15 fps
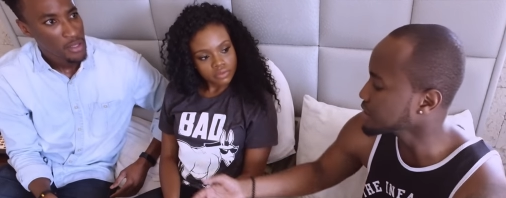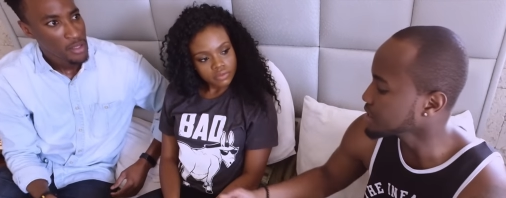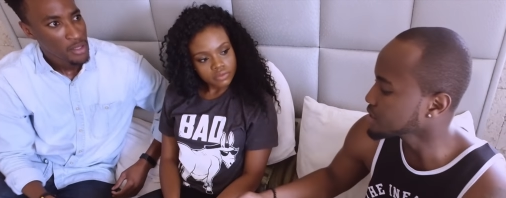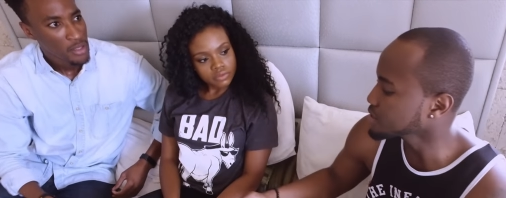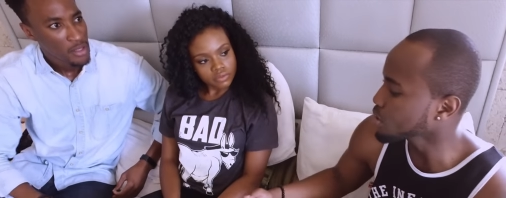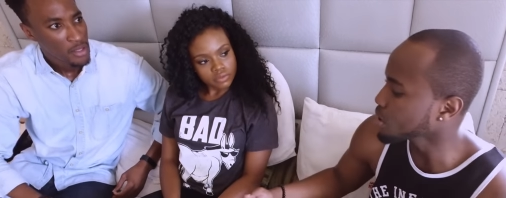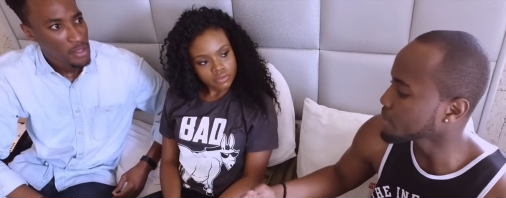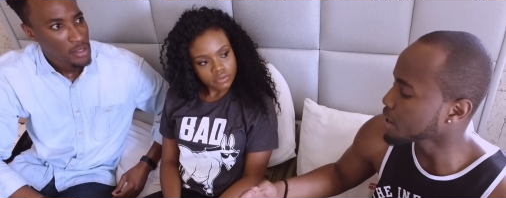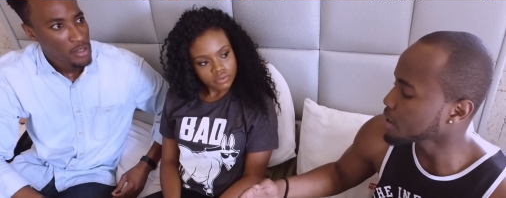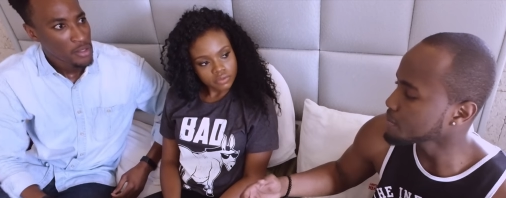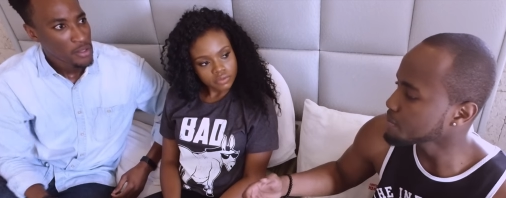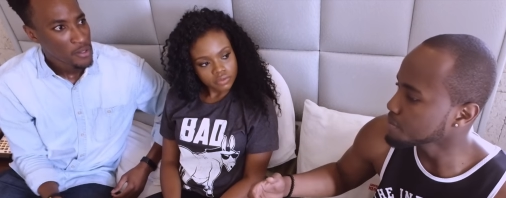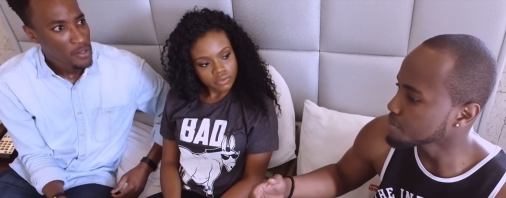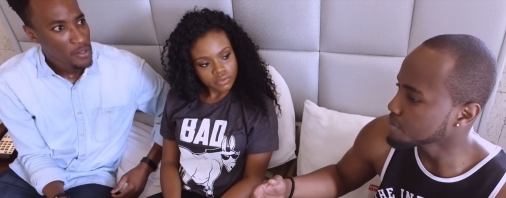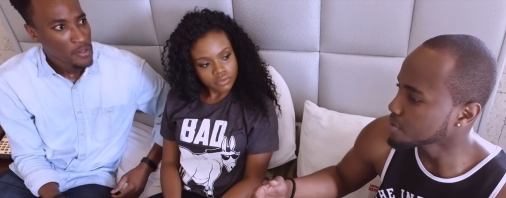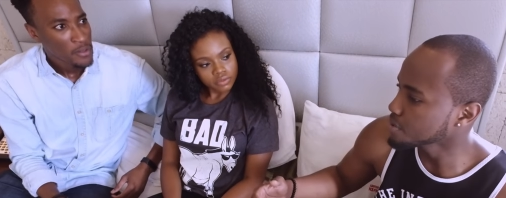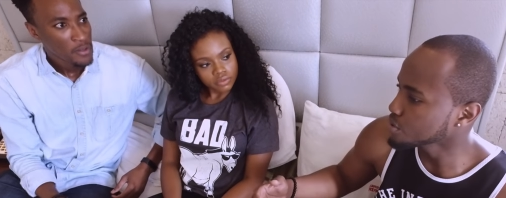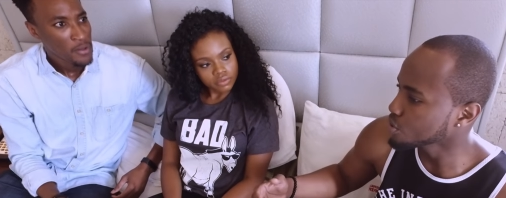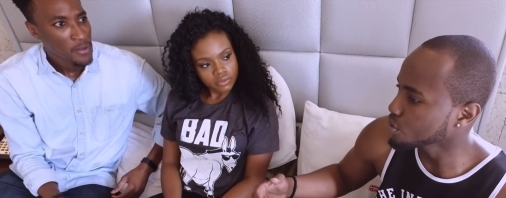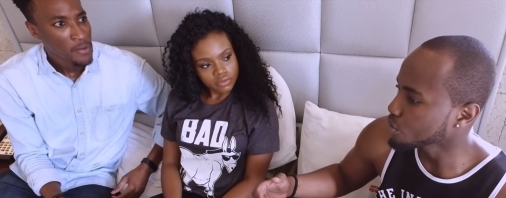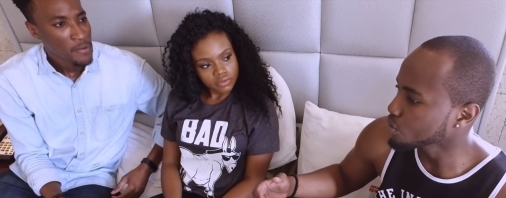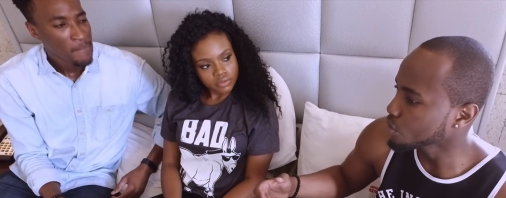Speaker 1: it's all about you
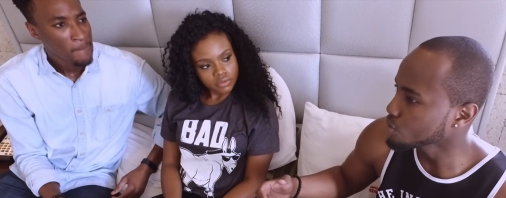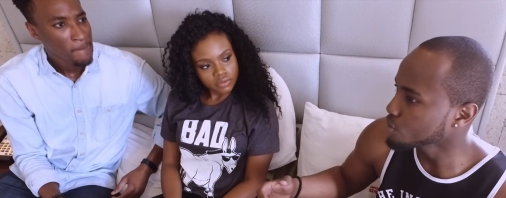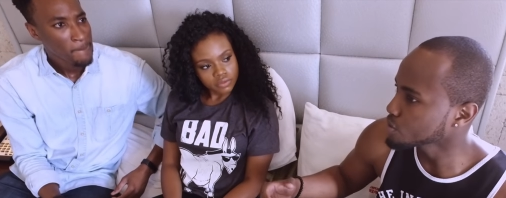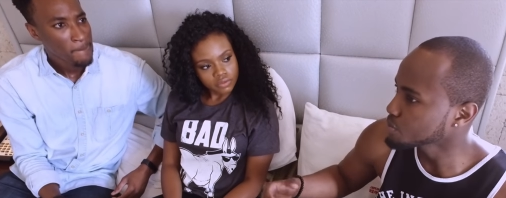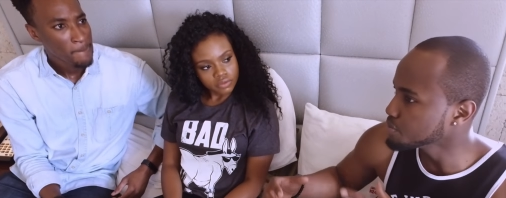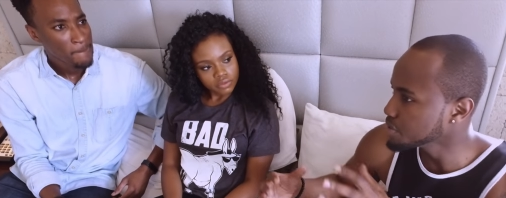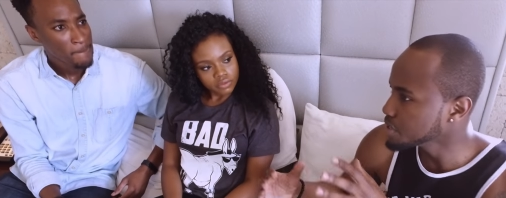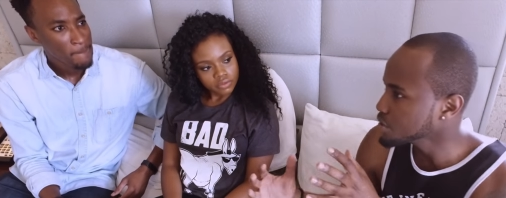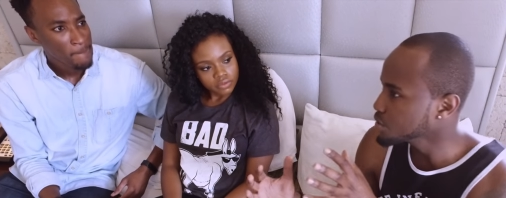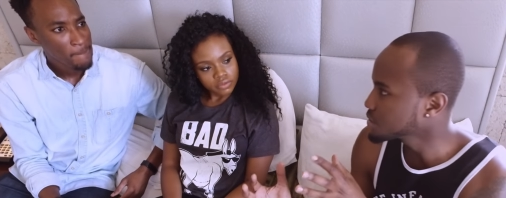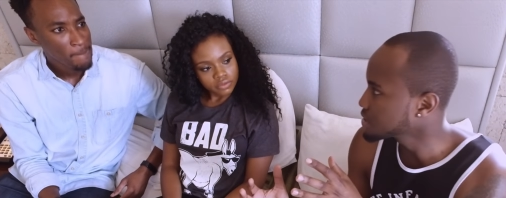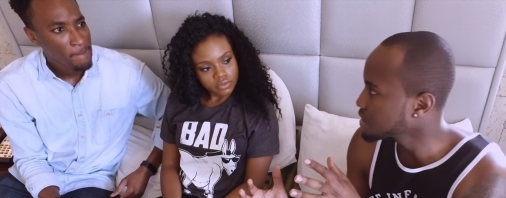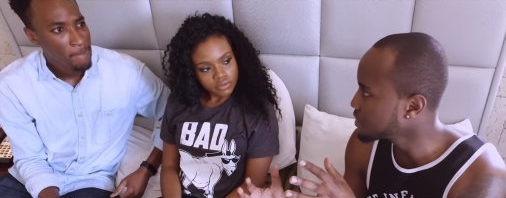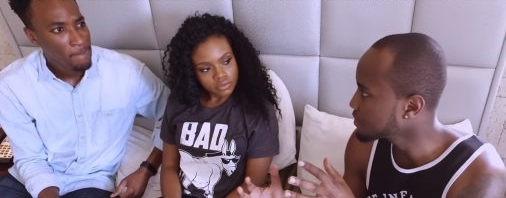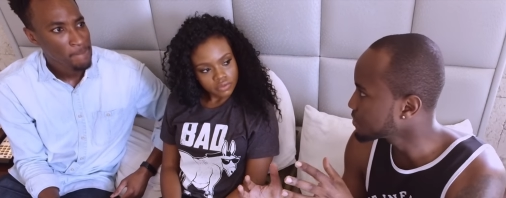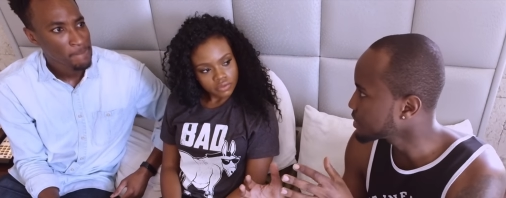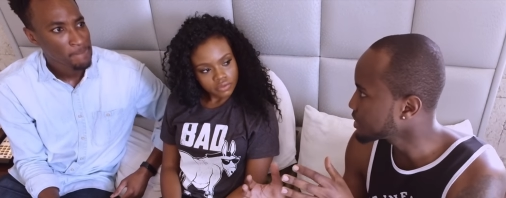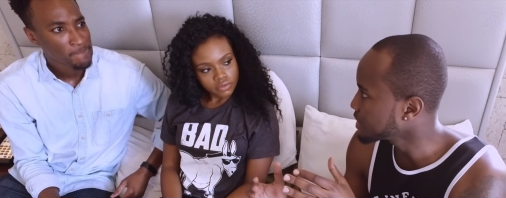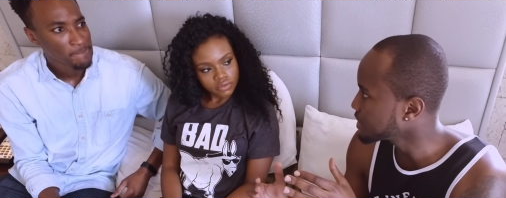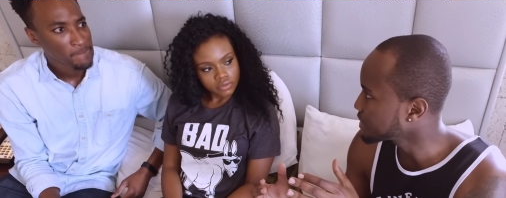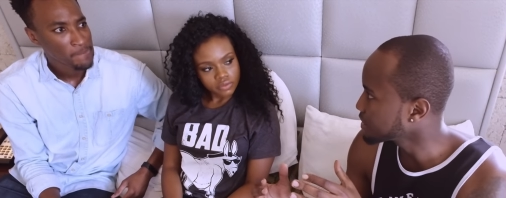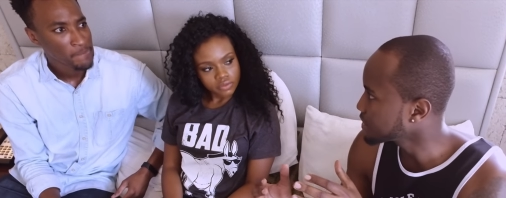know almost being yourself
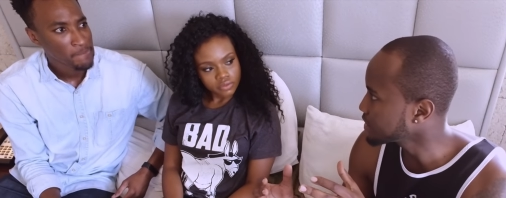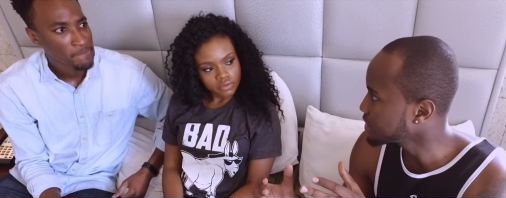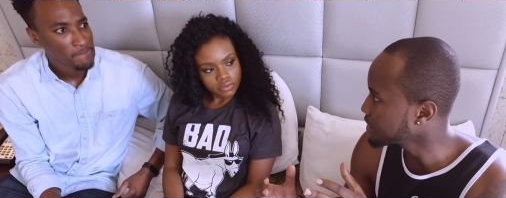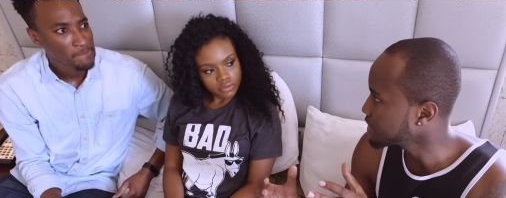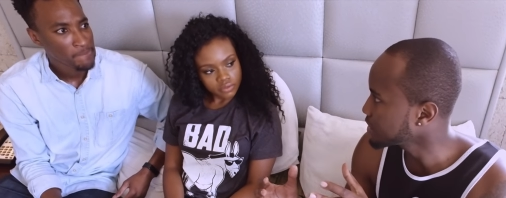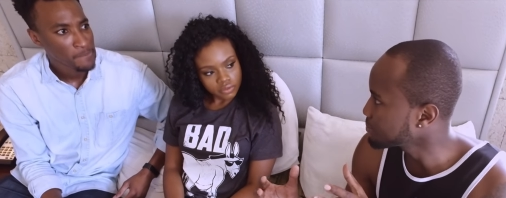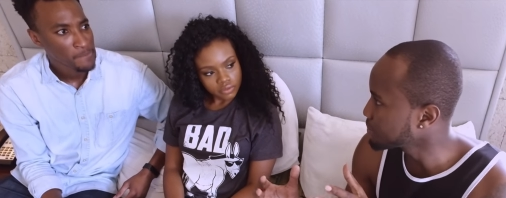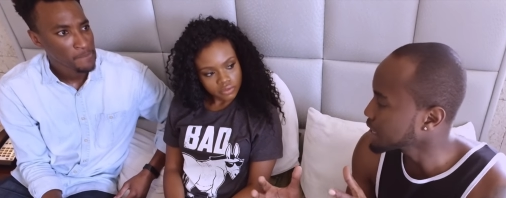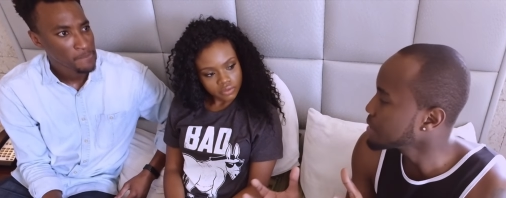in but